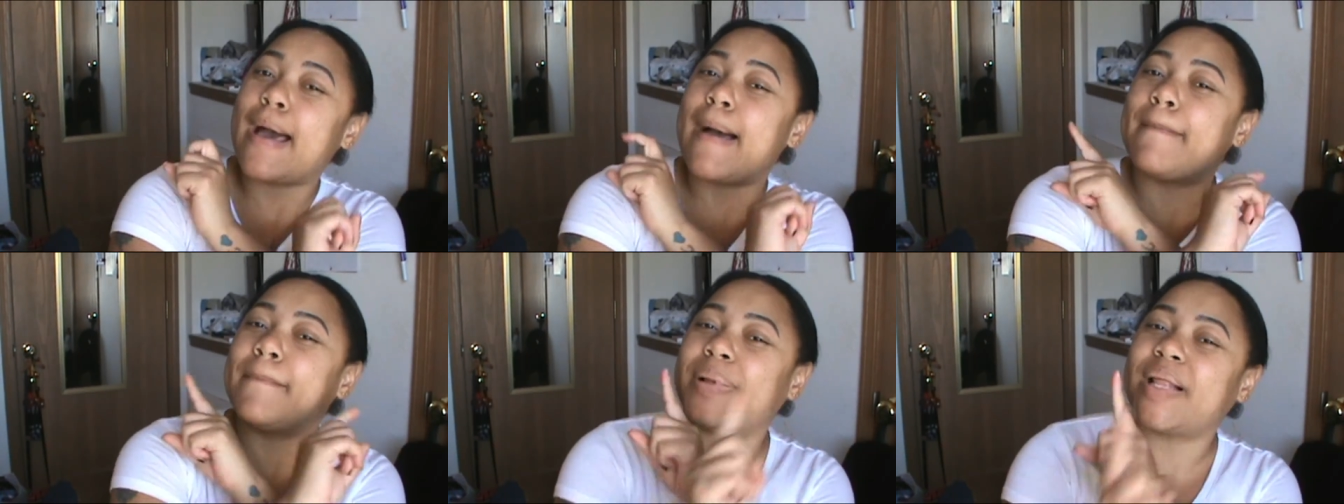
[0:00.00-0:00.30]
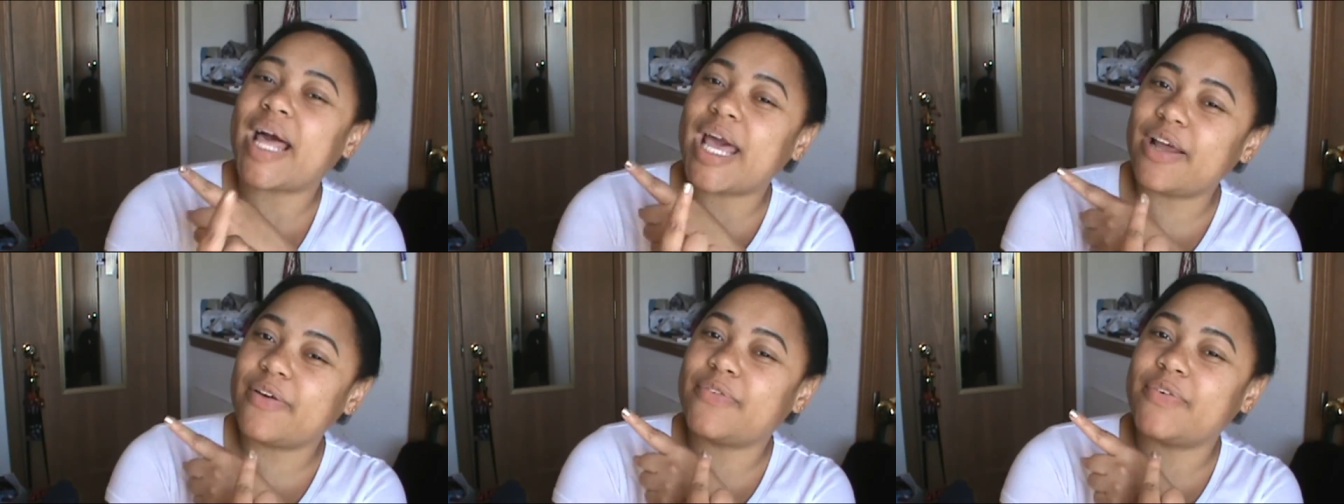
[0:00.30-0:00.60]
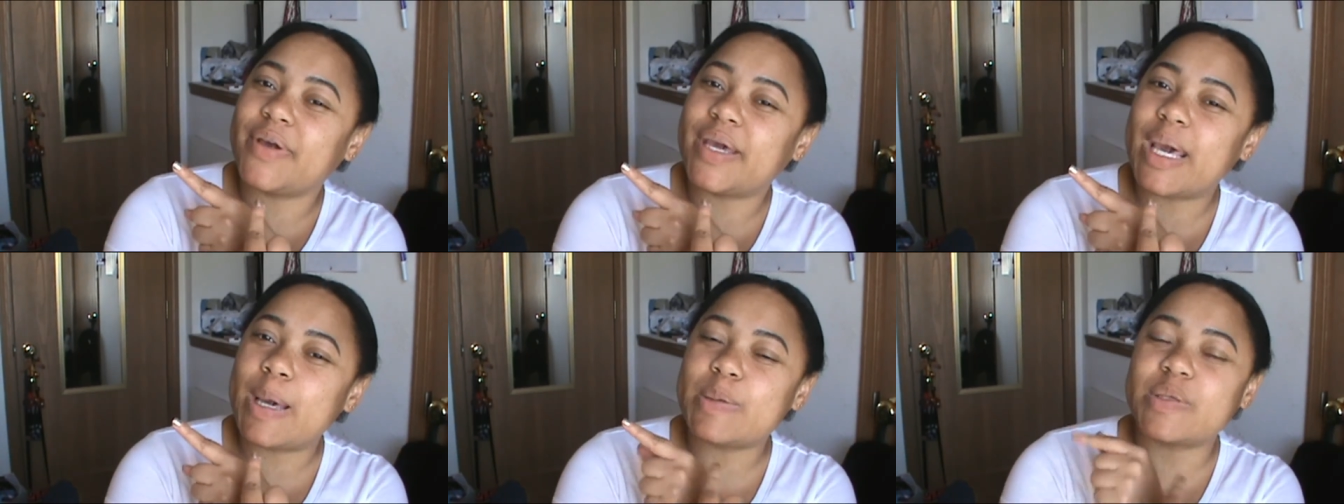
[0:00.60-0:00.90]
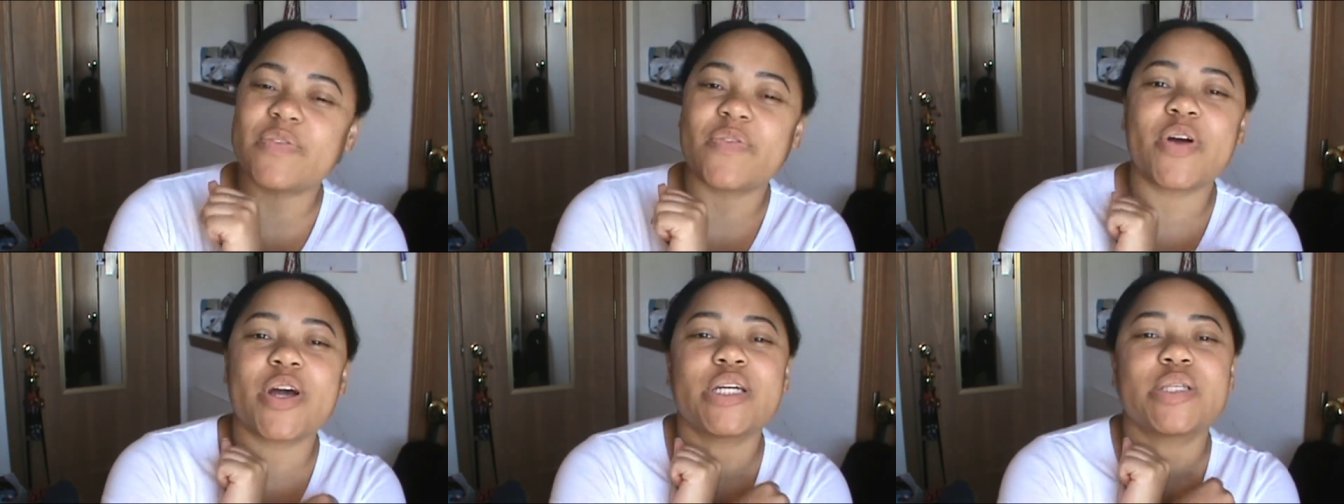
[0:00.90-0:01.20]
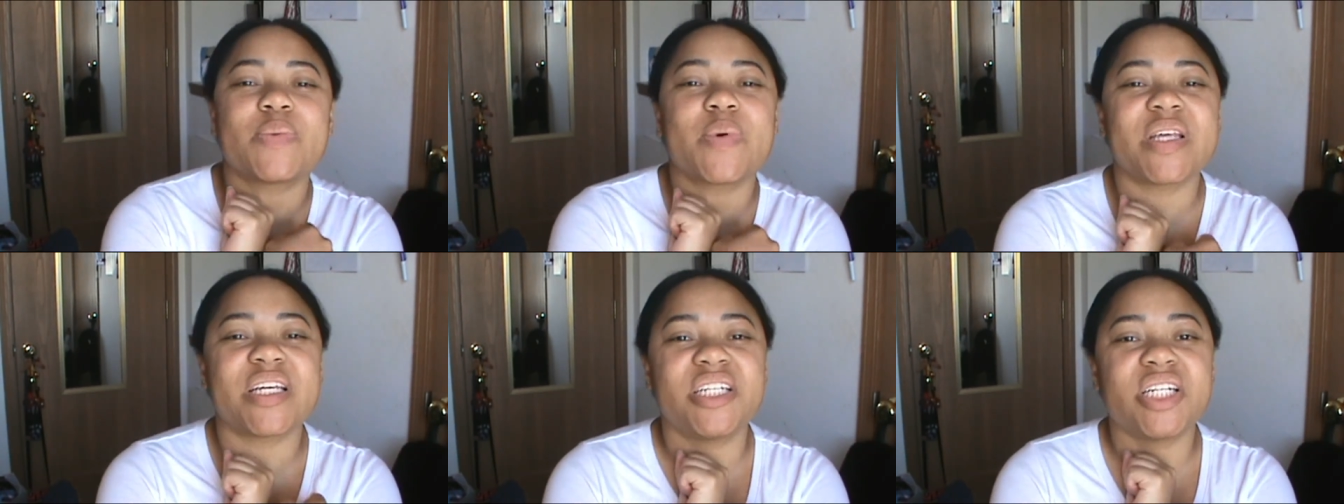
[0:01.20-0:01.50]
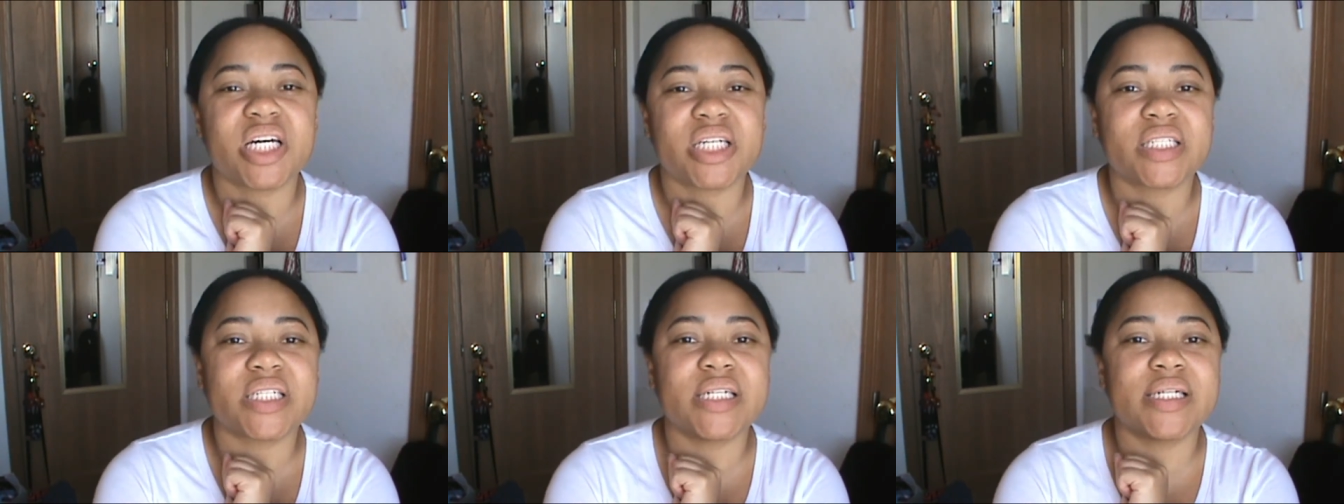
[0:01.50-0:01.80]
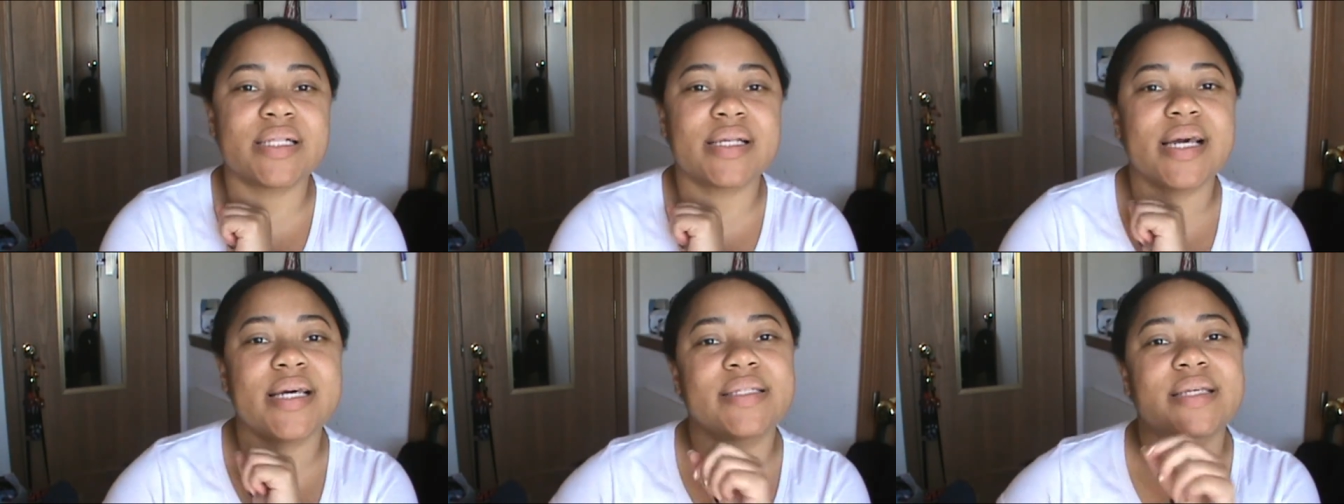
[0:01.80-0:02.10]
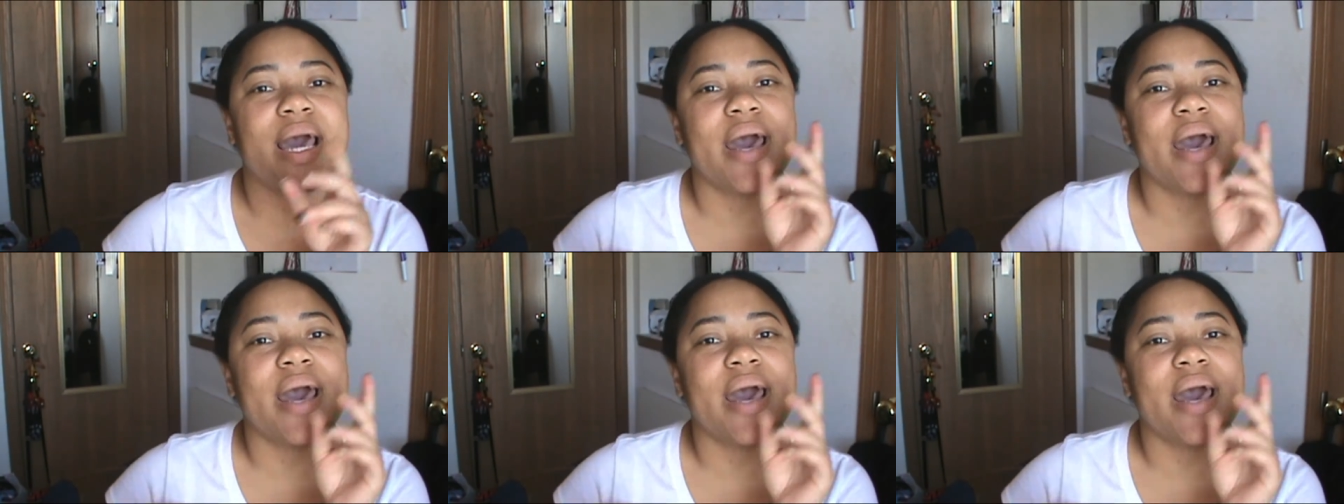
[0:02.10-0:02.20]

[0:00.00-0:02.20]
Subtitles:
Playing for Keeps first with Justin Elise,